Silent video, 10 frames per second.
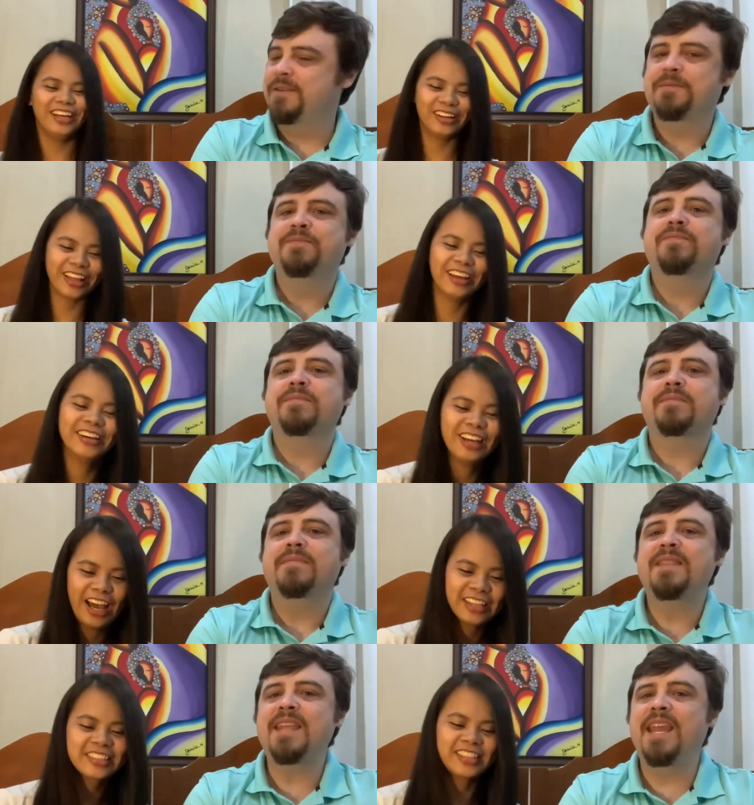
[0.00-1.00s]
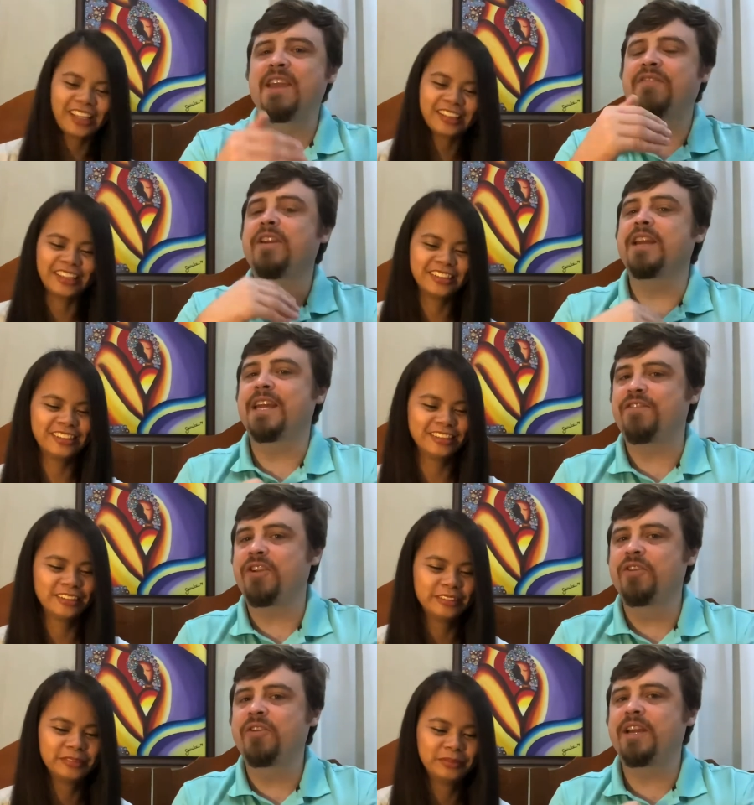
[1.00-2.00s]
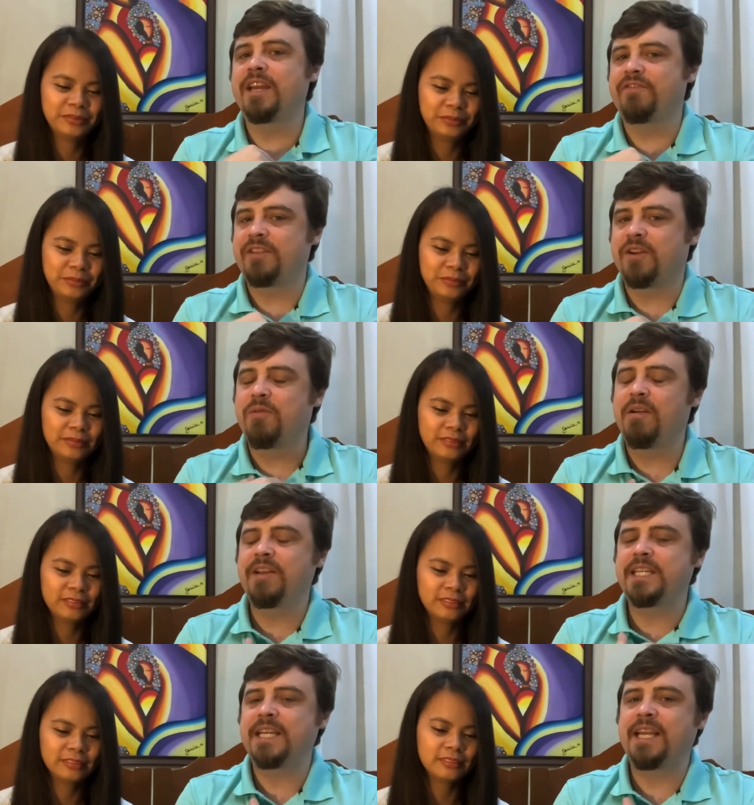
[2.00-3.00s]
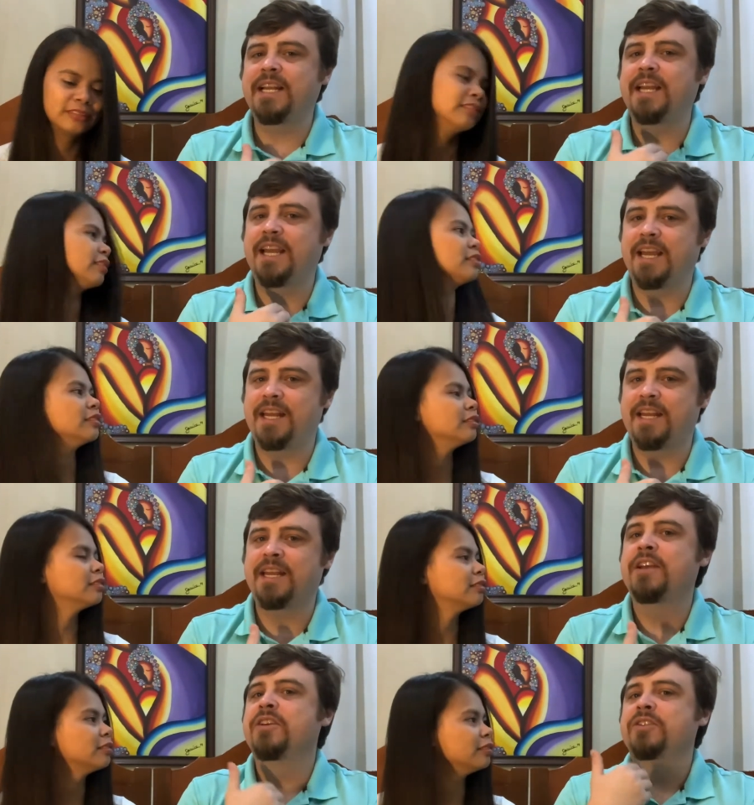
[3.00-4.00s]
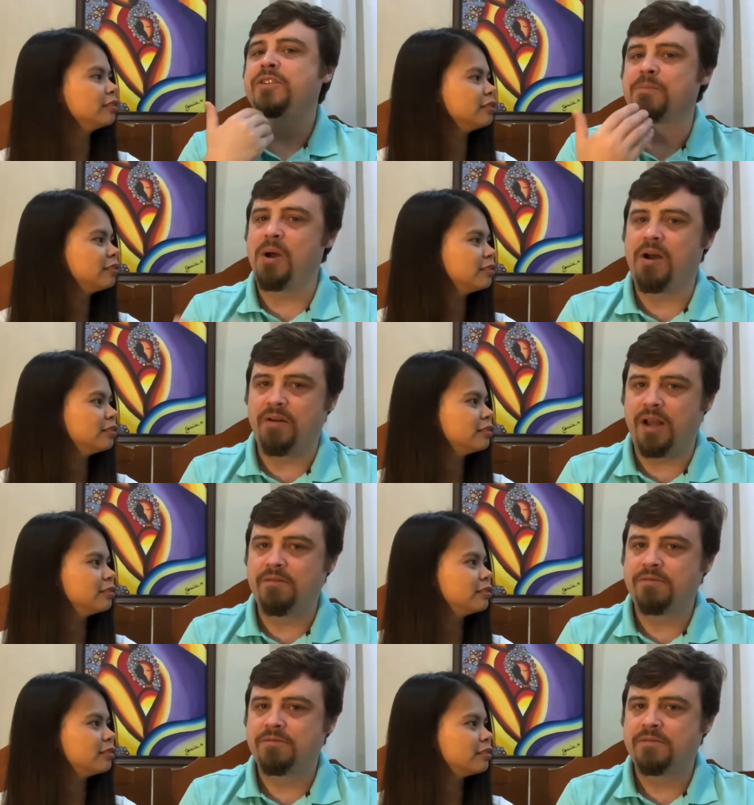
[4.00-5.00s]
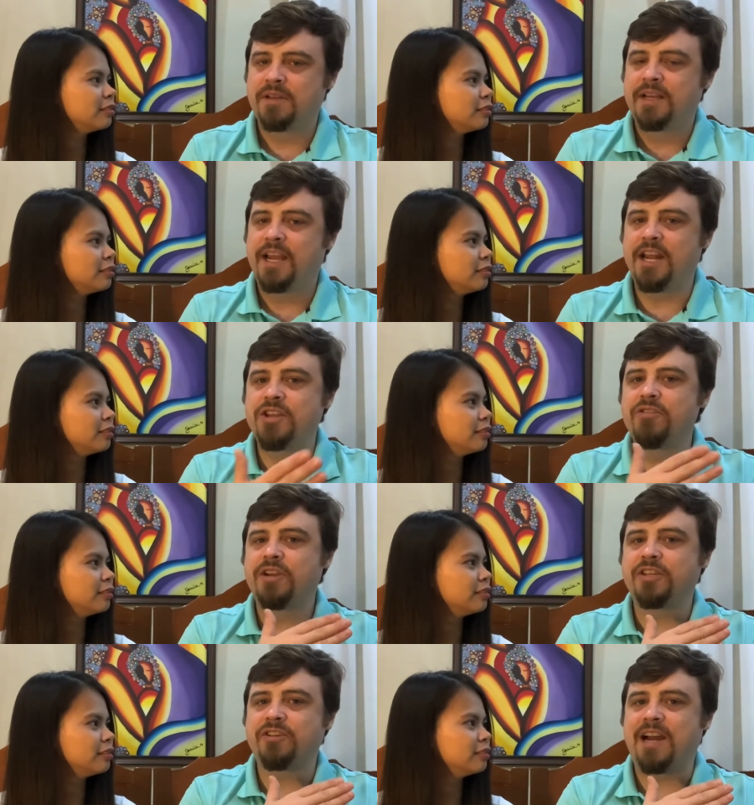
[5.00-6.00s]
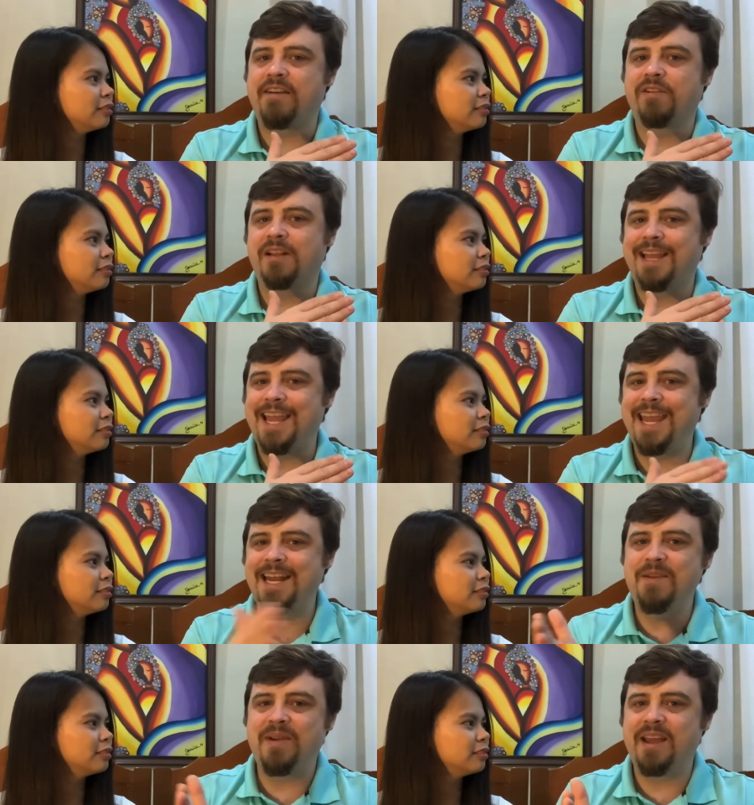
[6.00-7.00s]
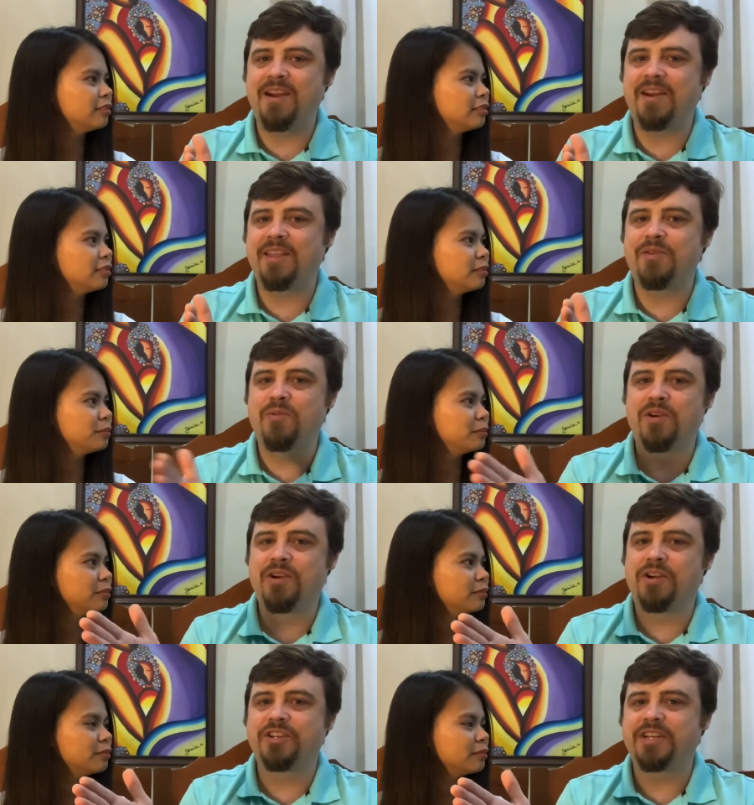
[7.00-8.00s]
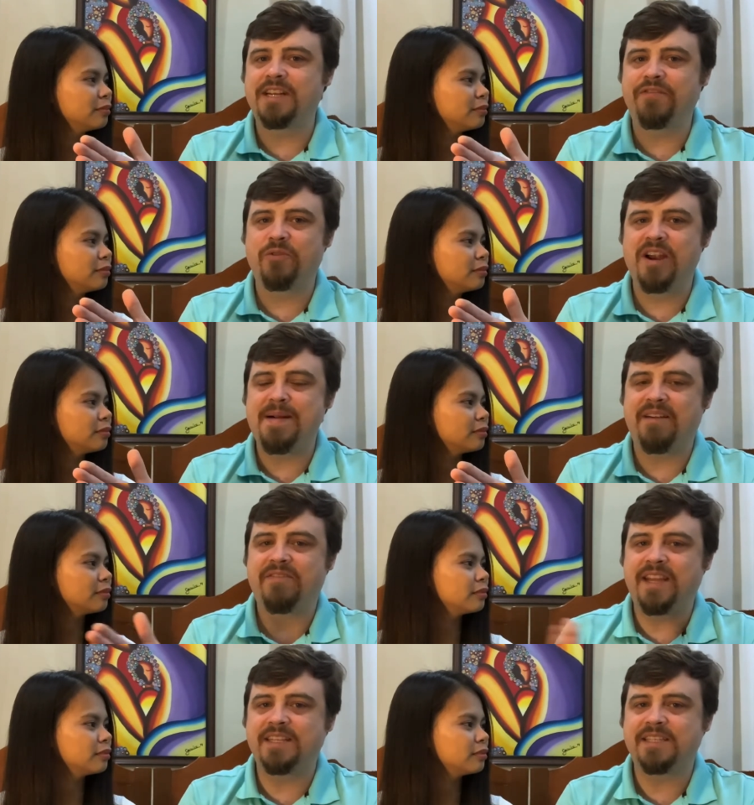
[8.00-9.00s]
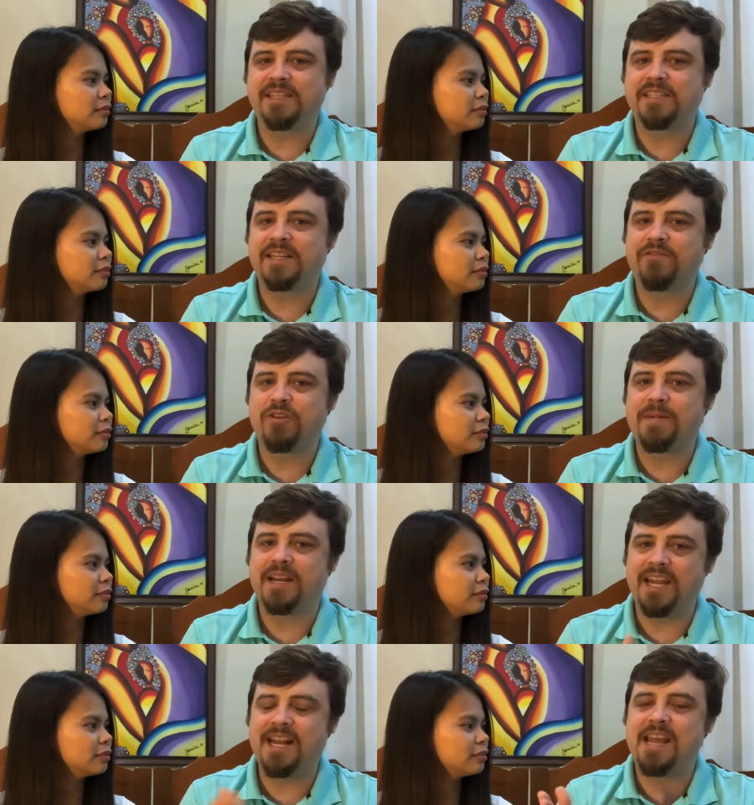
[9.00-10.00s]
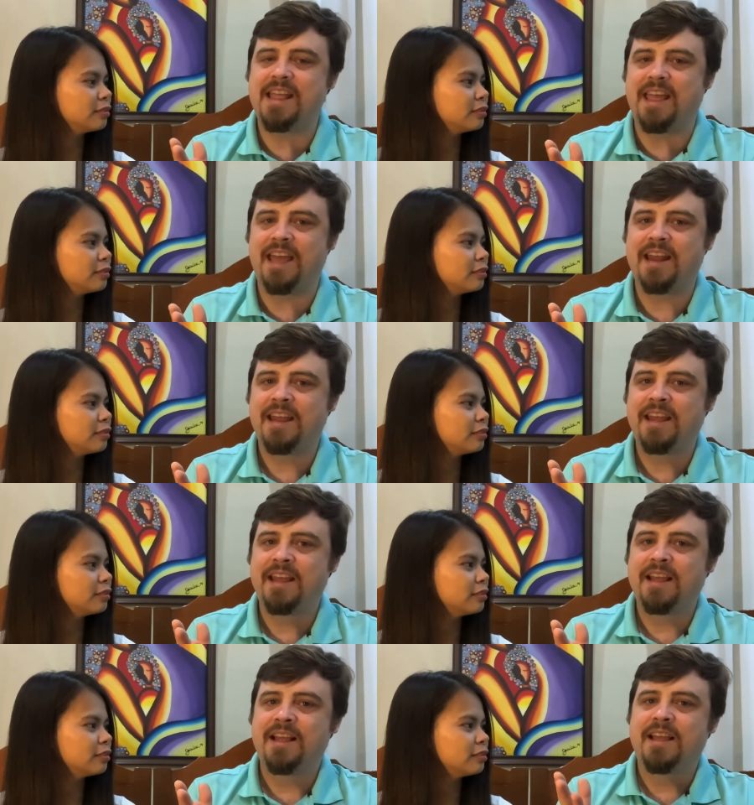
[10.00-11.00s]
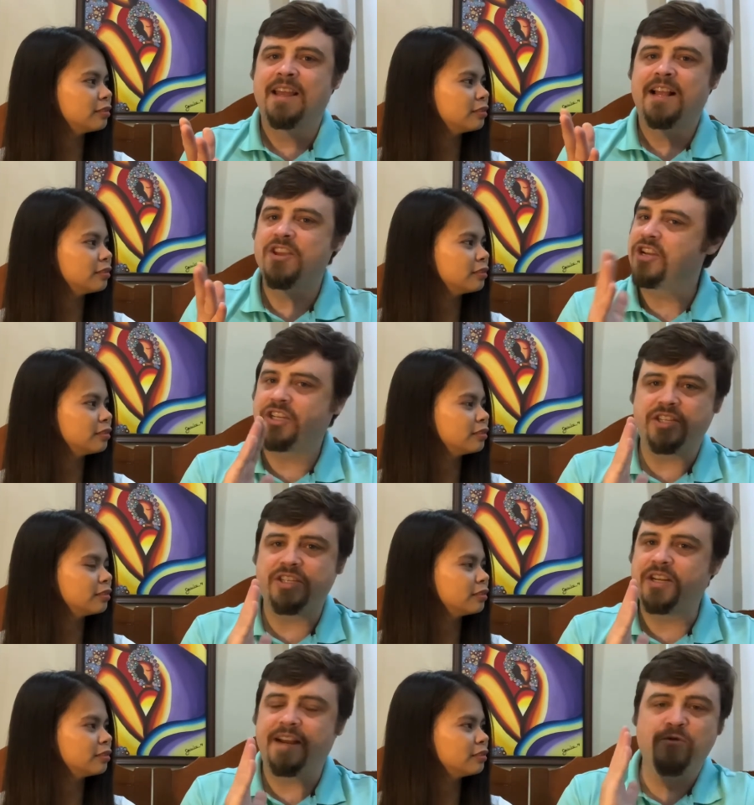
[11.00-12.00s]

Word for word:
Speaker 1: okay, excited. If, if you if the quarantine ended tomorrow and you could travel anywhere in the world. You didn't have to worry about visas. You didn't have to worry about any of that. And you could just, you didn't have to